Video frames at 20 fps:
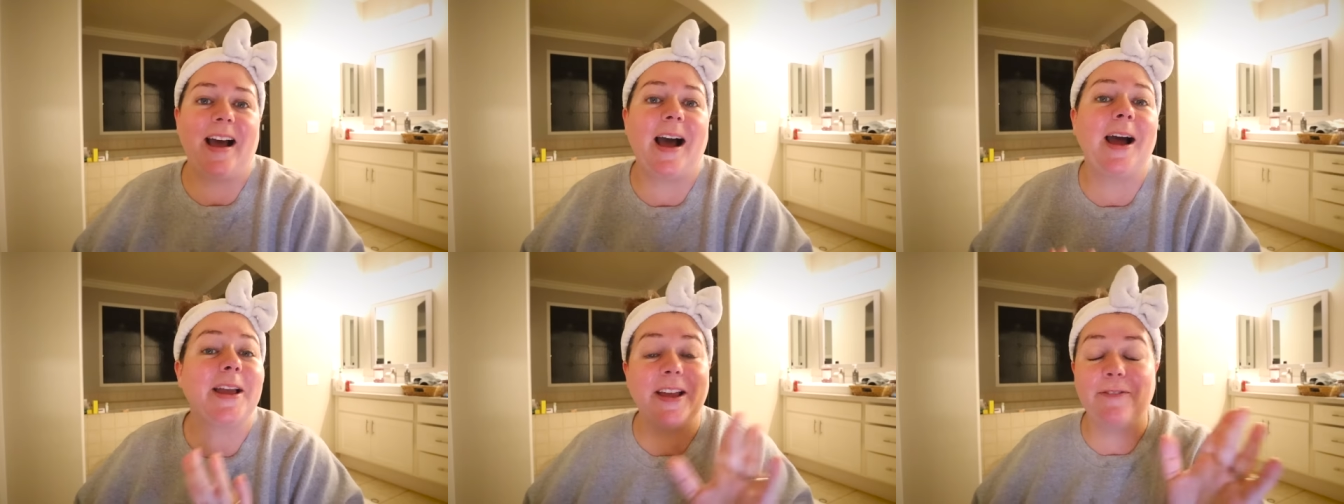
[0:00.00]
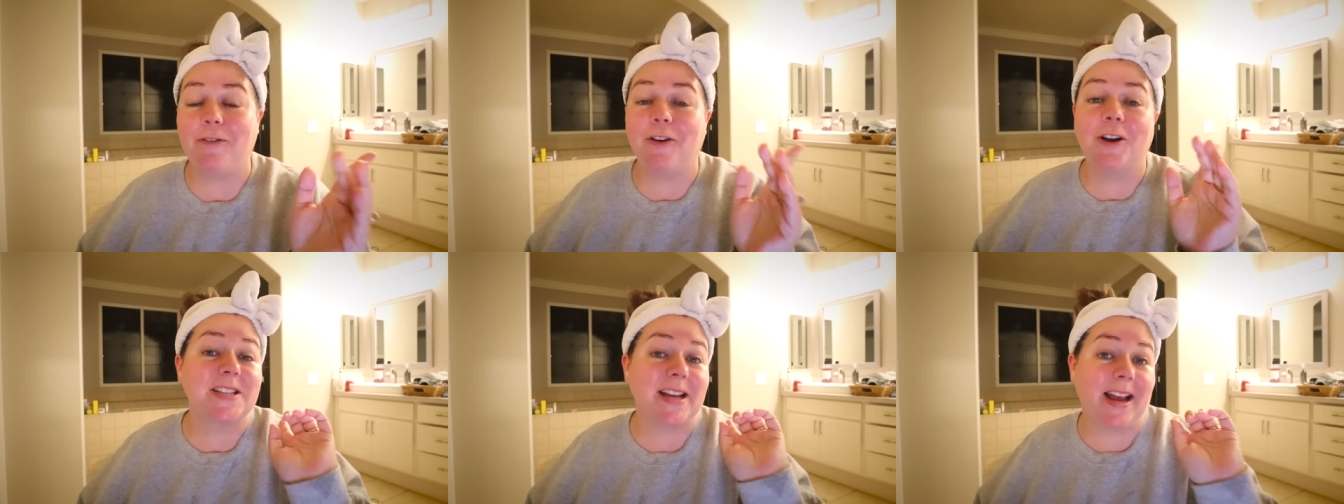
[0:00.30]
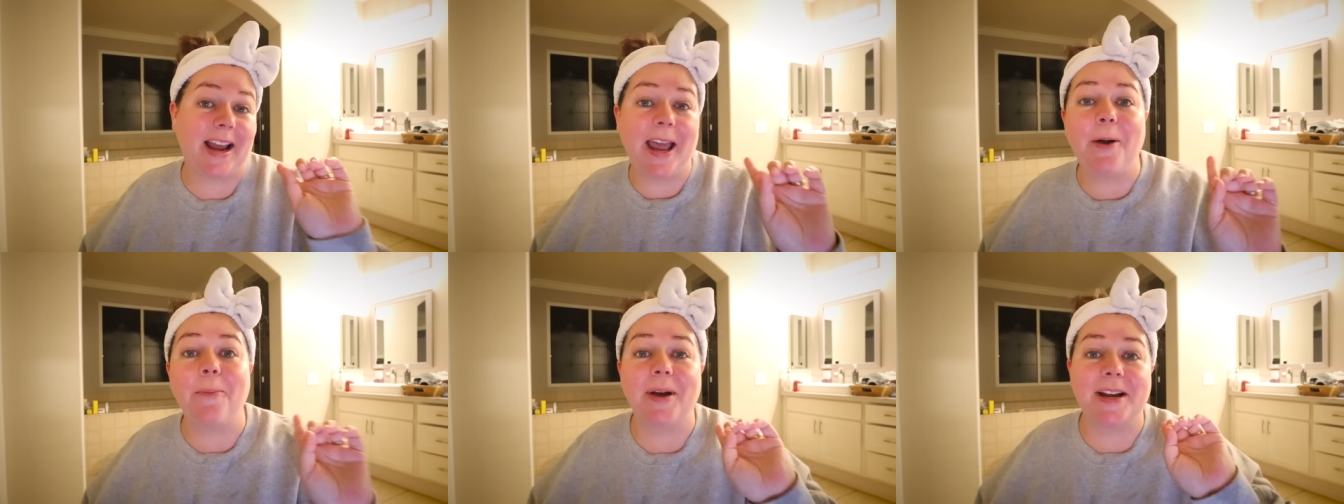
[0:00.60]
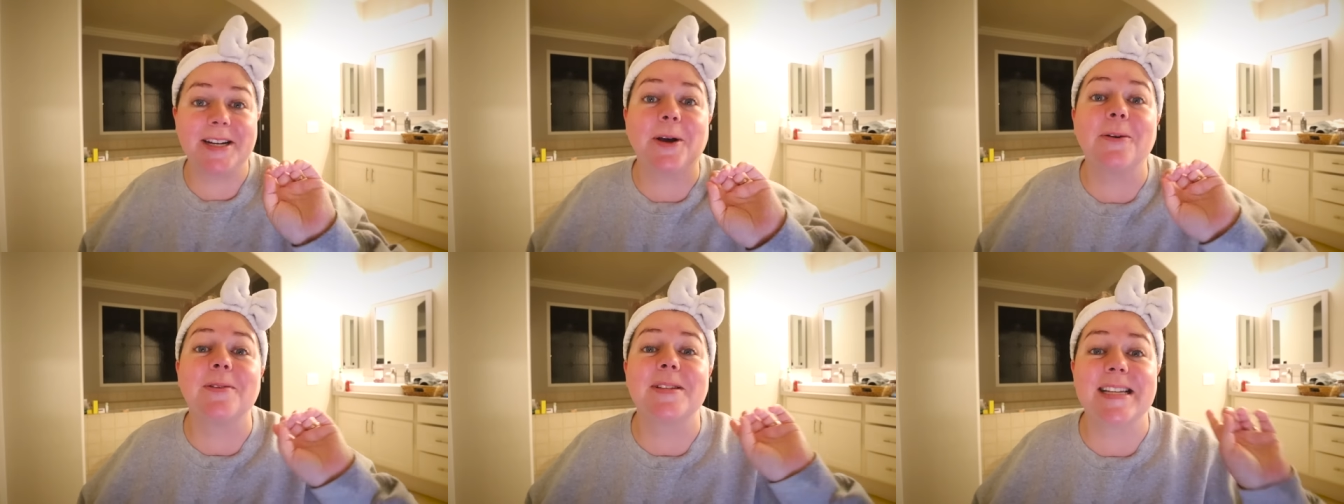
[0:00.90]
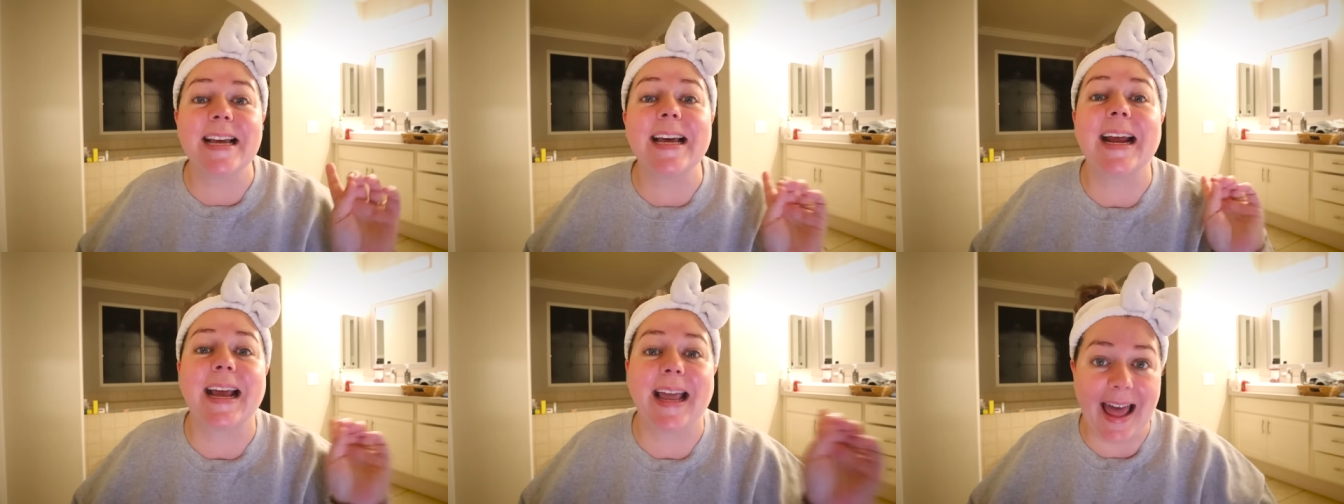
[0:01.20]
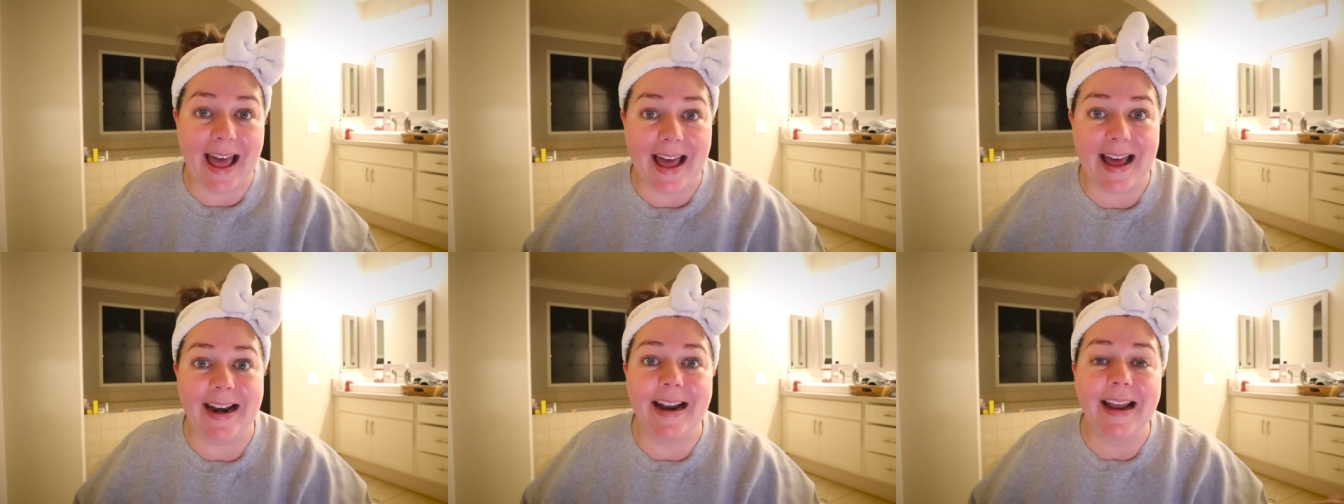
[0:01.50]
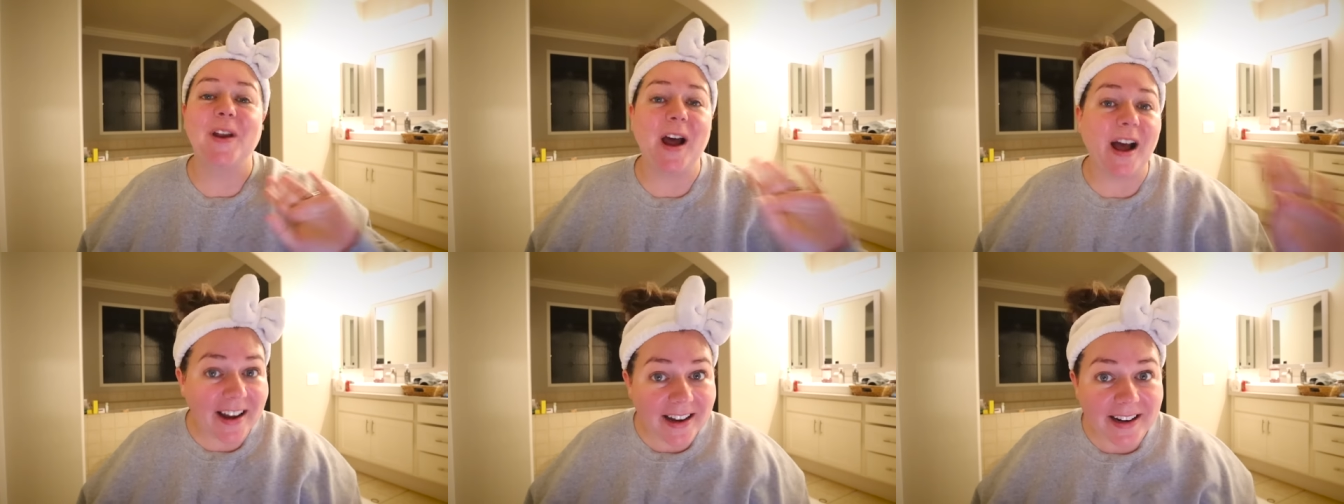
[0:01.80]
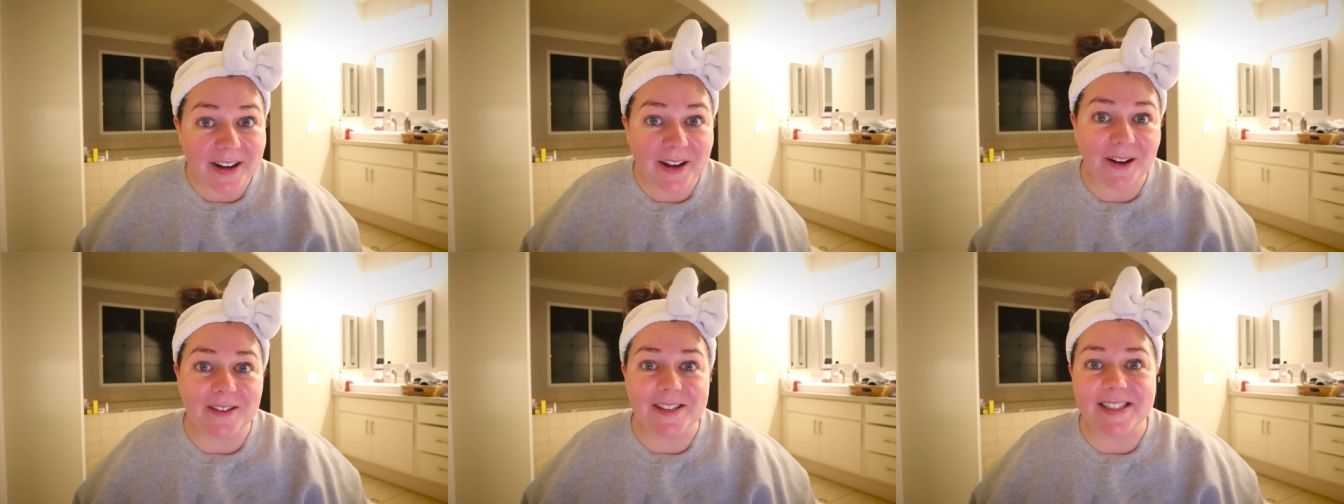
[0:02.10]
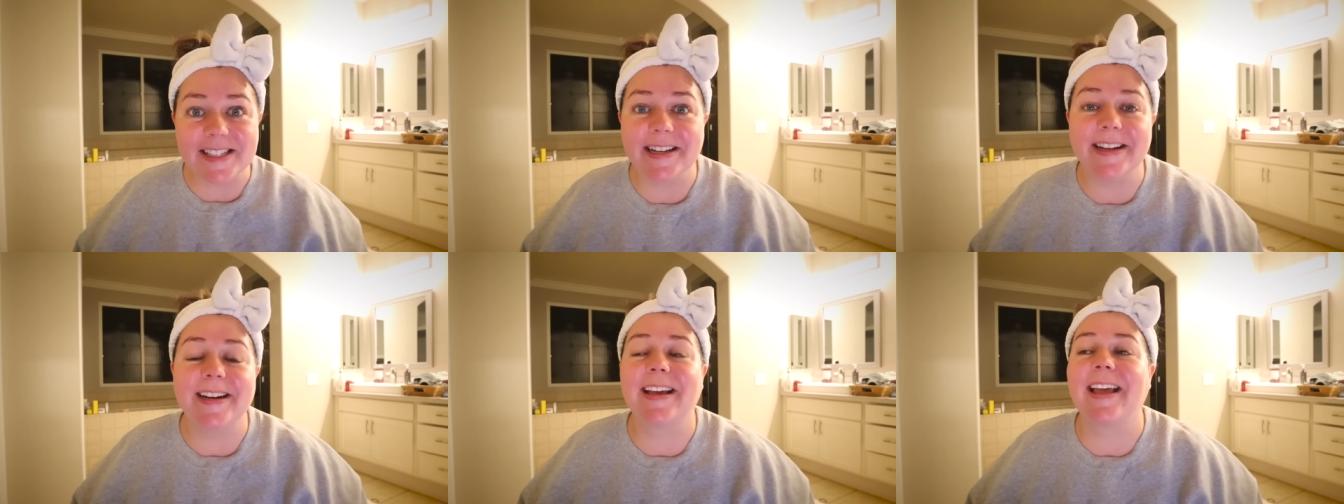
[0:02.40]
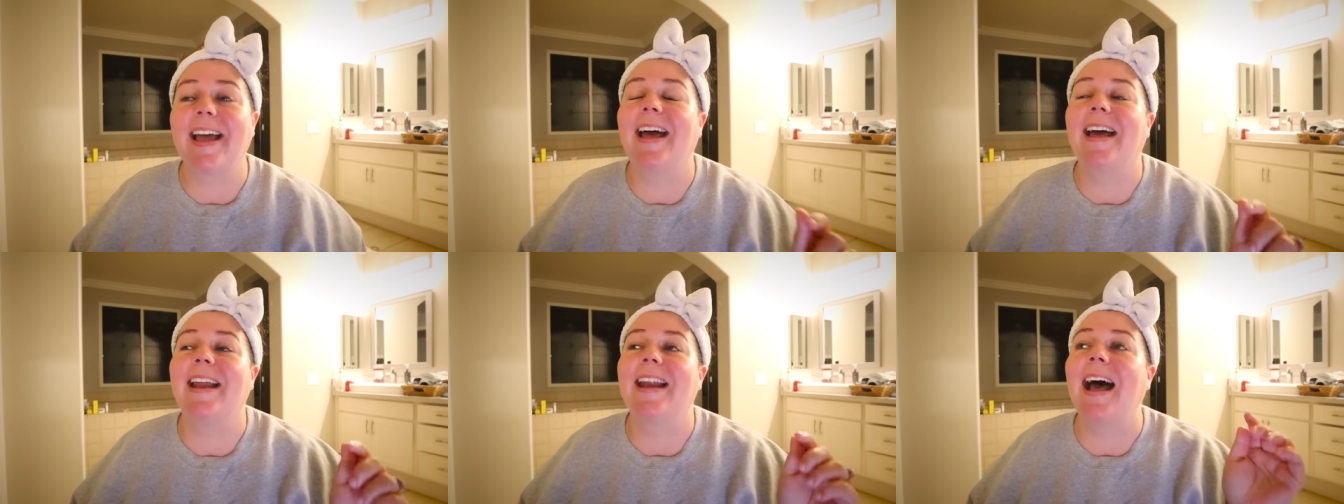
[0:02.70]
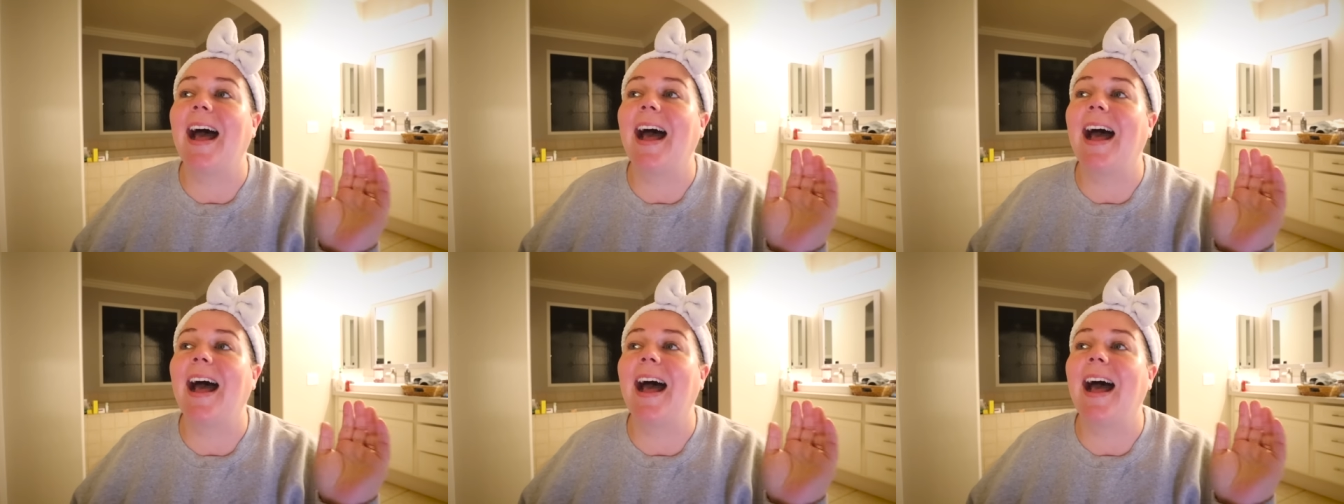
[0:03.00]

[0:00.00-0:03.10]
I first, I can't wait to go see it again. Dying to go see it again.